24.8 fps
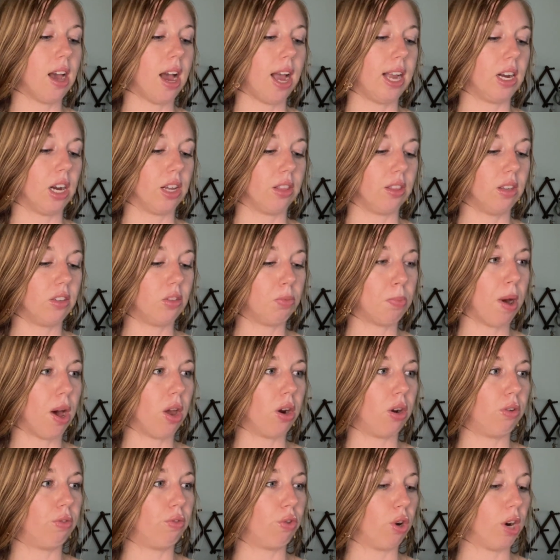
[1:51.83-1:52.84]
I got this
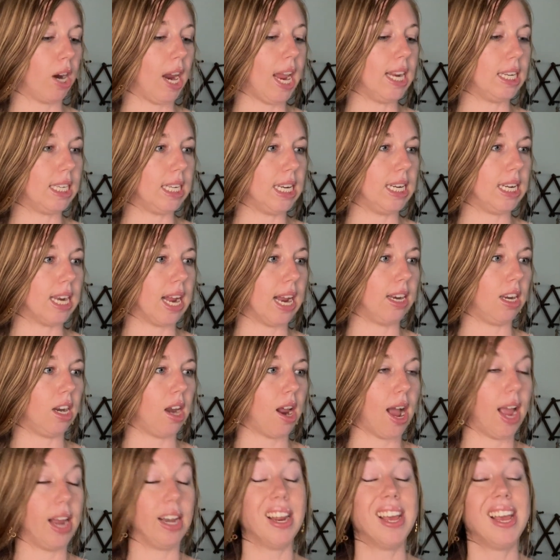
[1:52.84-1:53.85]
bottle for
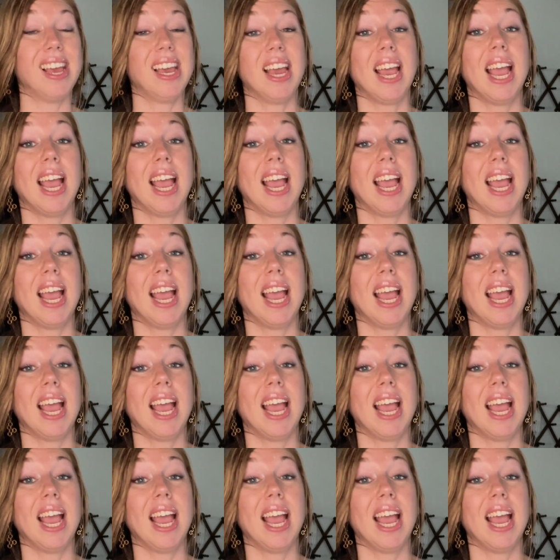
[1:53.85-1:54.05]
$18.99,